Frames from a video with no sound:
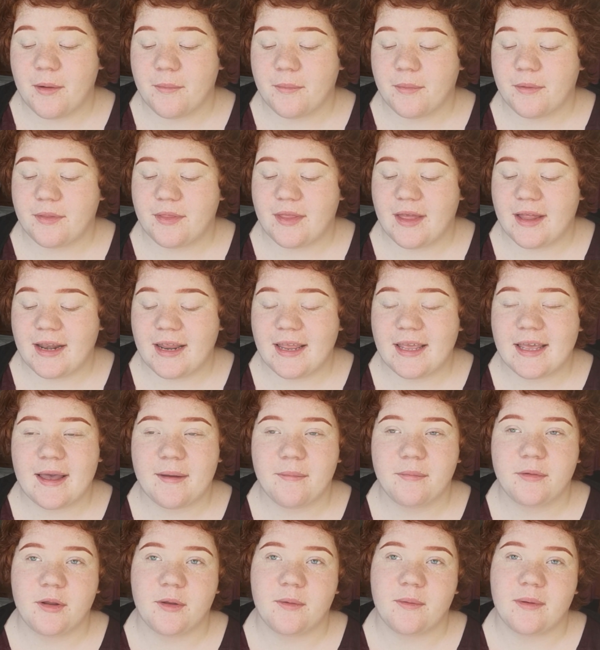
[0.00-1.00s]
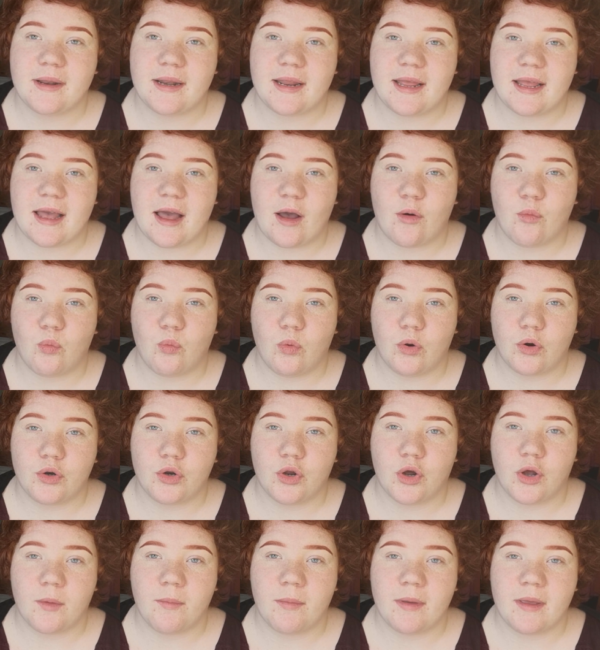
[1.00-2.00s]
But then he kept doing it, and one
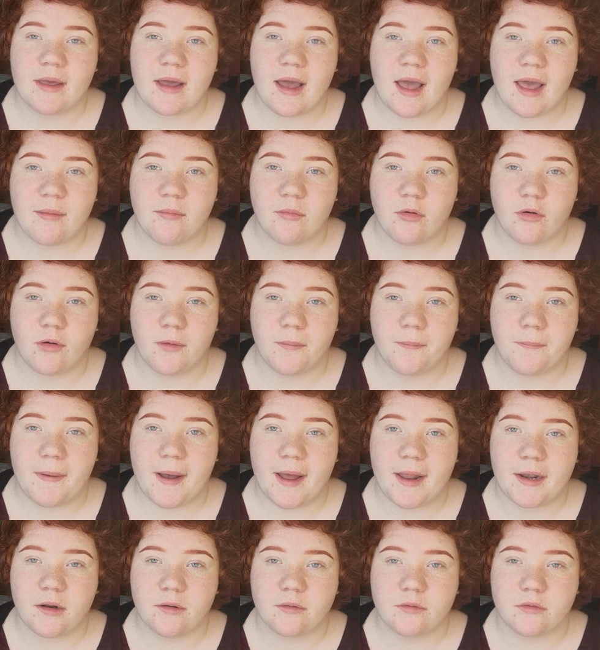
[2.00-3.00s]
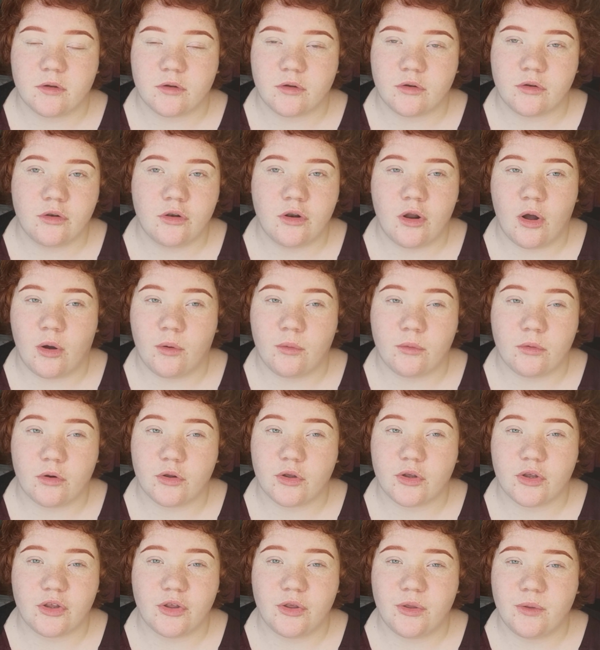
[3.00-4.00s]
time he came up and I was like, no,
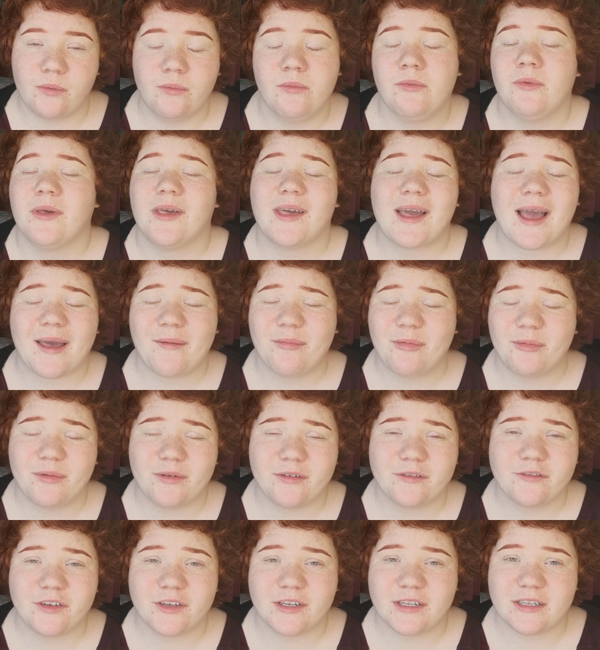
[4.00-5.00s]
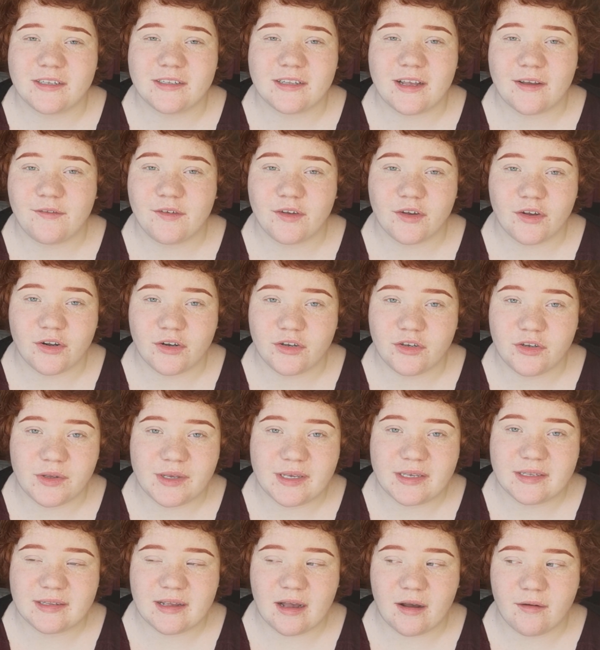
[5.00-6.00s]
like, you've been capable of doing it yourself, you've got to do
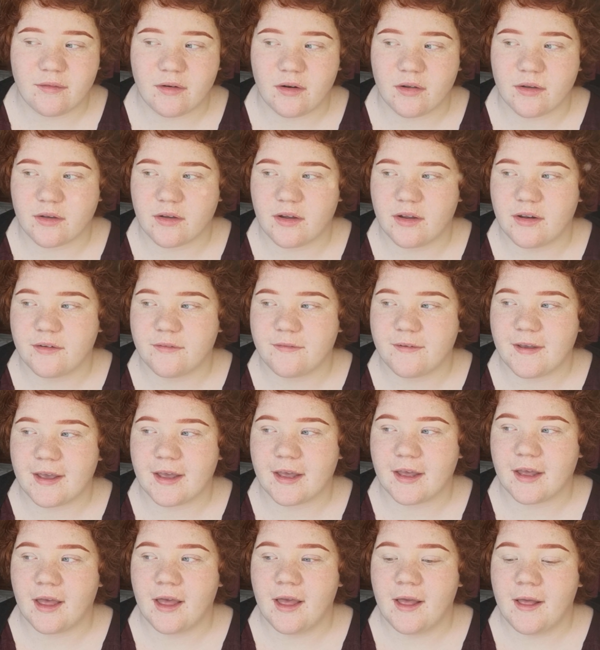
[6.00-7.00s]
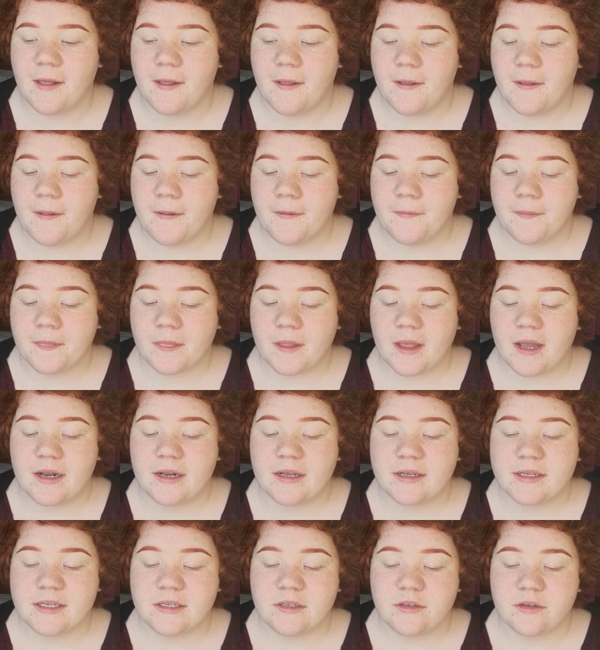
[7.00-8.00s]
it yourself, like, kind of thing. And
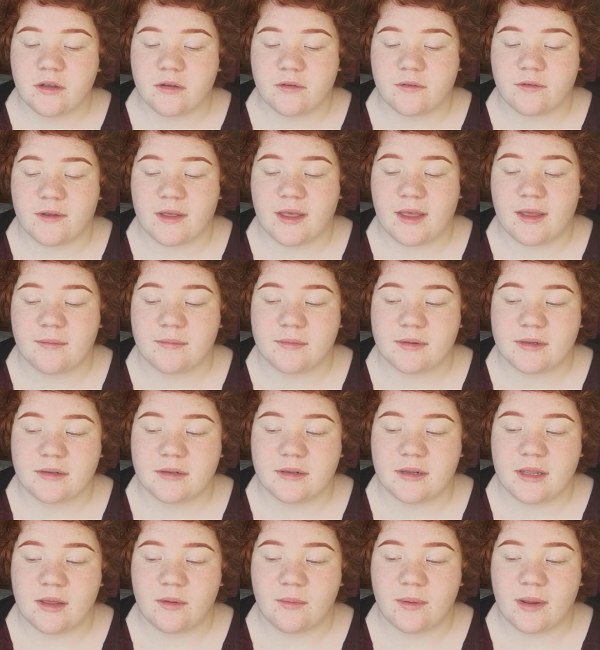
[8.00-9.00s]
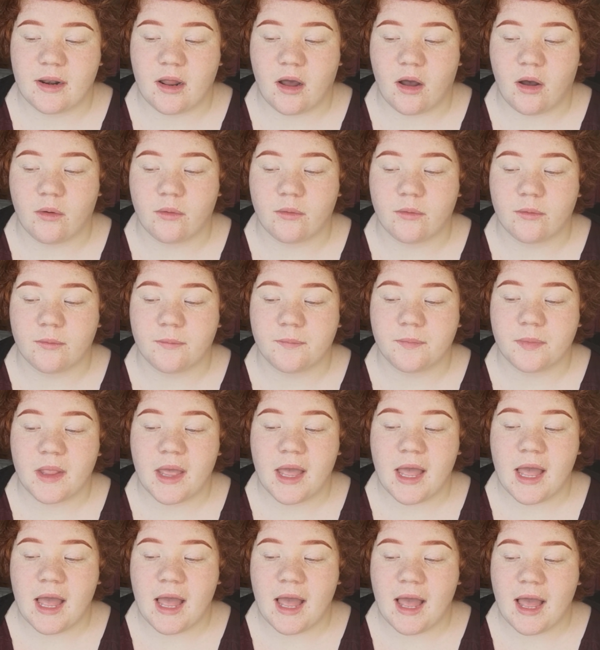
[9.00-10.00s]
I didn't do it for him and he went home.
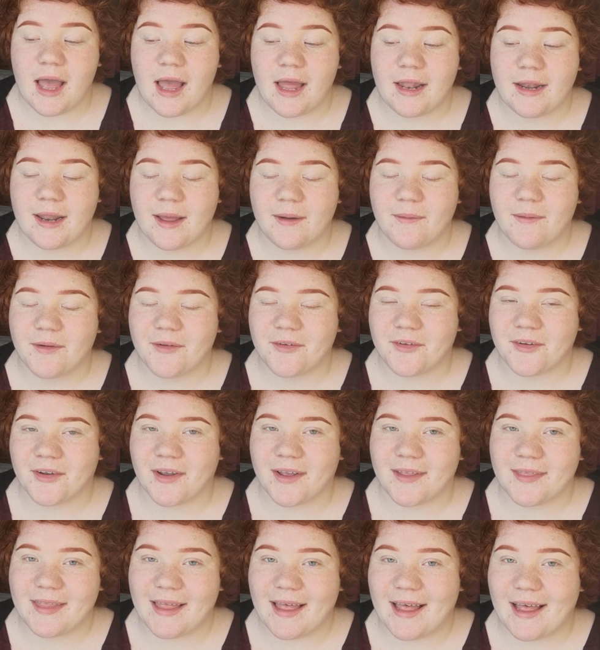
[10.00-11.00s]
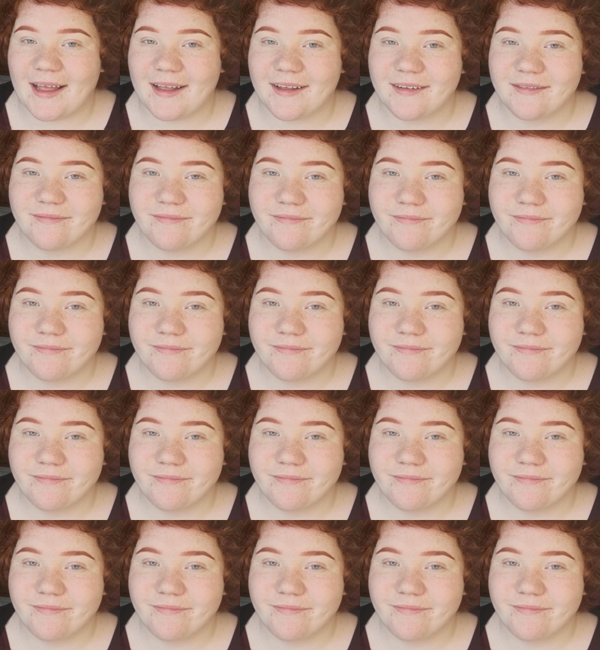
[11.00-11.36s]
And now I regret that.